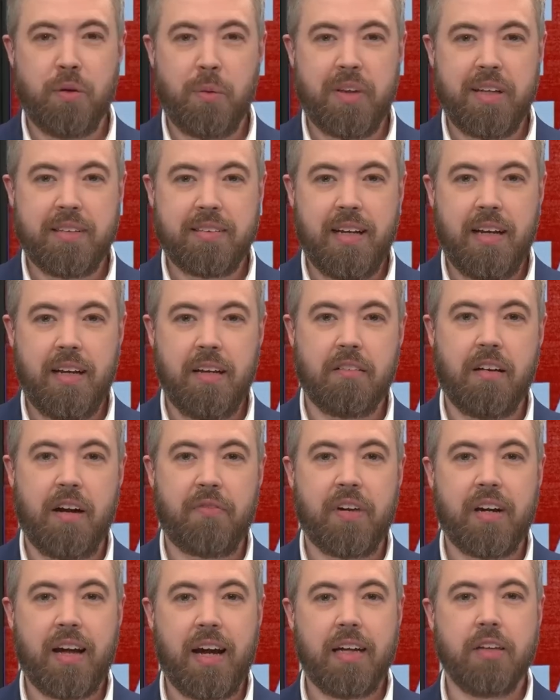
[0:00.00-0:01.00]
it with The Telegraph.
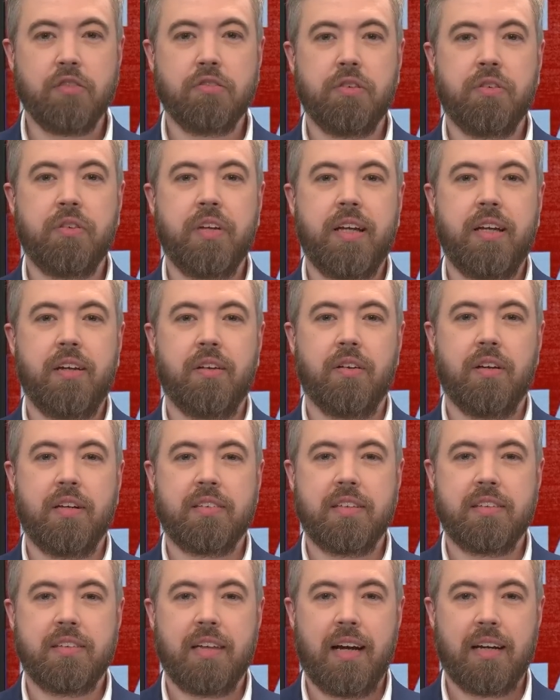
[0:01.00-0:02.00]
And Andrew Neil has
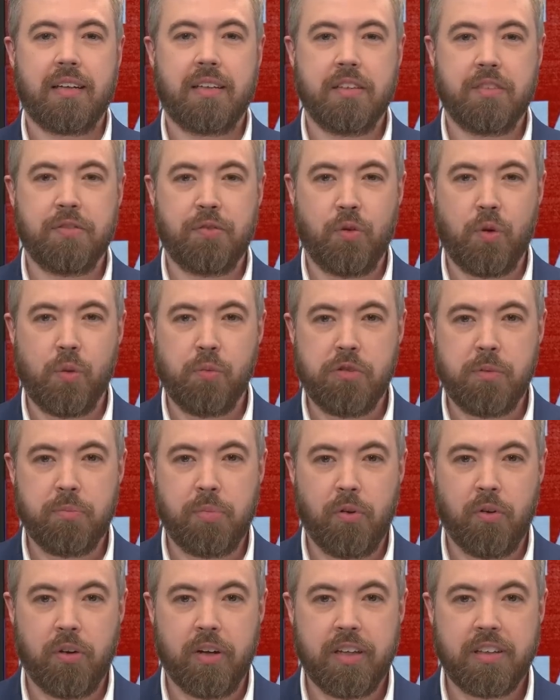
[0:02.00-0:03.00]
attacked his former
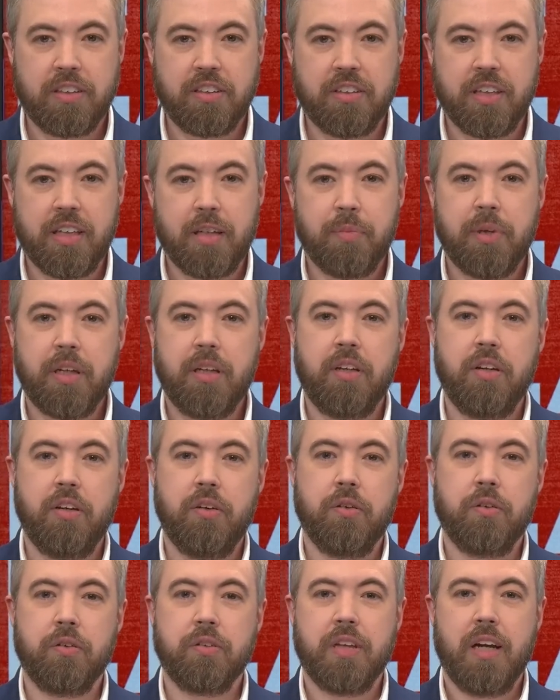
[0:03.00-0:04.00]
employer, GB
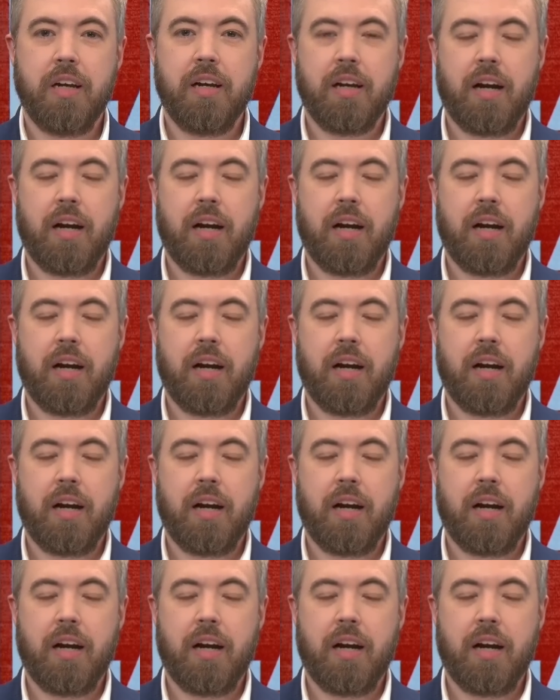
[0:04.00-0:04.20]
News.